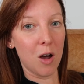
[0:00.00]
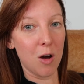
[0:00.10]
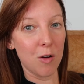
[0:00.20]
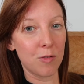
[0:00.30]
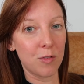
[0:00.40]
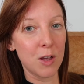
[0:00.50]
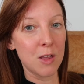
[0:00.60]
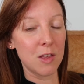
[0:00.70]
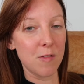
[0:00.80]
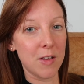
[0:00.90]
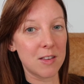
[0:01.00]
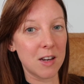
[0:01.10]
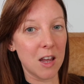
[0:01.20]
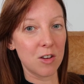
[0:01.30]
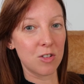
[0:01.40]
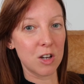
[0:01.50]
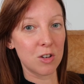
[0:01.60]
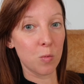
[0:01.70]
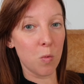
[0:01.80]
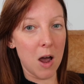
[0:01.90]
of the investigation
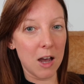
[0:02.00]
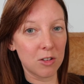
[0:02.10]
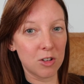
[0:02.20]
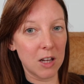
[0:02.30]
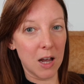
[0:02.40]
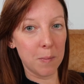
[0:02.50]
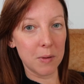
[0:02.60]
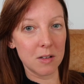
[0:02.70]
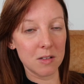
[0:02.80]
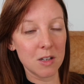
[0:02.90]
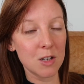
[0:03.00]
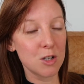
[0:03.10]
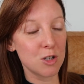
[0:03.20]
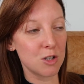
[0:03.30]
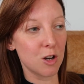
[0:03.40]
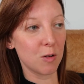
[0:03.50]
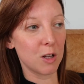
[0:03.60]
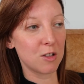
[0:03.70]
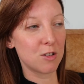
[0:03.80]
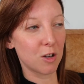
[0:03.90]
into what actually happened to
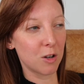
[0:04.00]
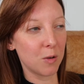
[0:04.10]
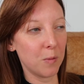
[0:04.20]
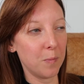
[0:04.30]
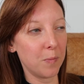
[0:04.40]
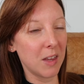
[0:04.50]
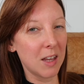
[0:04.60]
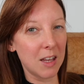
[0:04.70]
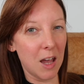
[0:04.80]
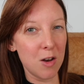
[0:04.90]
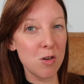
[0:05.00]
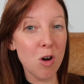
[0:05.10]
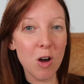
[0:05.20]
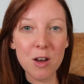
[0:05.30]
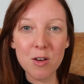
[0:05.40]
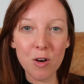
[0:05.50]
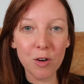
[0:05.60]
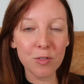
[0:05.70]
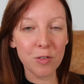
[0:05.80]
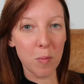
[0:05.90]
Nola. So yeah, not
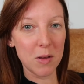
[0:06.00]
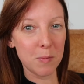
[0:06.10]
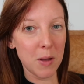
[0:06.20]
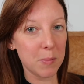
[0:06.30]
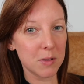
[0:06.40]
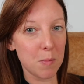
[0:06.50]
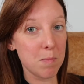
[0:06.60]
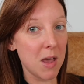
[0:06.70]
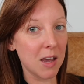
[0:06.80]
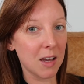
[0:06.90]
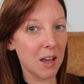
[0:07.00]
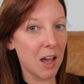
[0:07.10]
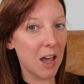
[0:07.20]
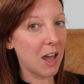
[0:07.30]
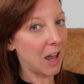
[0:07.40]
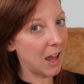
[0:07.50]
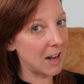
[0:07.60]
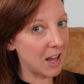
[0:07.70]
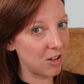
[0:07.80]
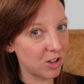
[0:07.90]
enough for me to be able to make
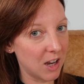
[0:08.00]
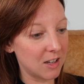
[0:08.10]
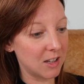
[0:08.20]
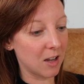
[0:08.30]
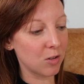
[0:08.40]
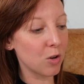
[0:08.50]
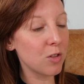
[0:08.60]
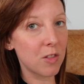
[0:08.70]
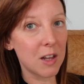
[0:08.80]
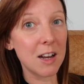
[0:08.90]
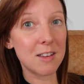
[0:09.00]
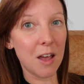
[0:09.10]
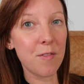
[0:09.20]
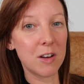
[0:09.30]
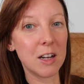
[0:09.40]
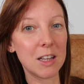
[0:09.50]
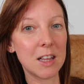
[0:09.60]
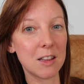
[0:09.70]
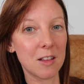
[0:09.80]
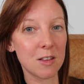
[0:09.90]
an educated guess, other than I definitely
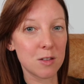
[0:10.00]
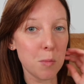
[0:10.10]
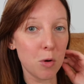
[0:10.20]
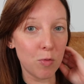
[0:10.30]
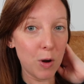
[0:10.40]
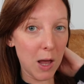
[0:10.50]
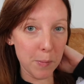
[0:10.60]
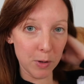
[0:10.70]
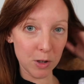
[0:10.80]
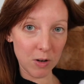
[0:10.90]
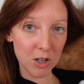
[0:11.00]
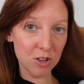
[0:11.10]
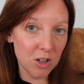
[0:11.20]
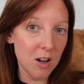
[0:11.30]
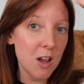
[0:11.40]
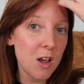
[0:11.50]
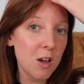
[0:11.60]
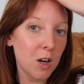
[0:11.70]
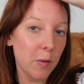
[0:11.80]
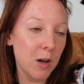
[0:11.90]
think that there's some unreliable narration
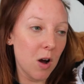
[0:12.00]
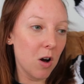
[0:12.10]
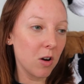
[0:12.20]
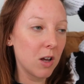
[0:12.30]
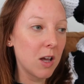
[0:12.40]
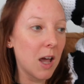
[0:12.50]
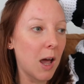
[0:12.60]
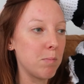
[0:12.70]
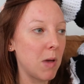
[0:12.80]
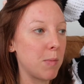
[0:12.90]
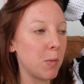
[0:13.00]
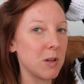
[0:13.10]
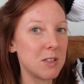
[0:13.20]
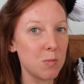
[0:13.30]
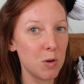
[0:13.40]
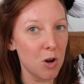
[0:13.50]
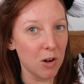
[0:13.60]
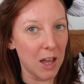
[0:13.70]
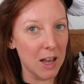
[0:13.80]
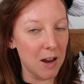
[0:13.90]
going on, and maybe we're
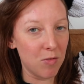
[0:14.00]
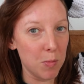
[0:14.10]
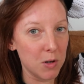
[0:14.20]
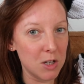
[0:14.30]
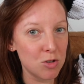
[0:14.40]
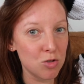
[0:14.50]
not getting everybody's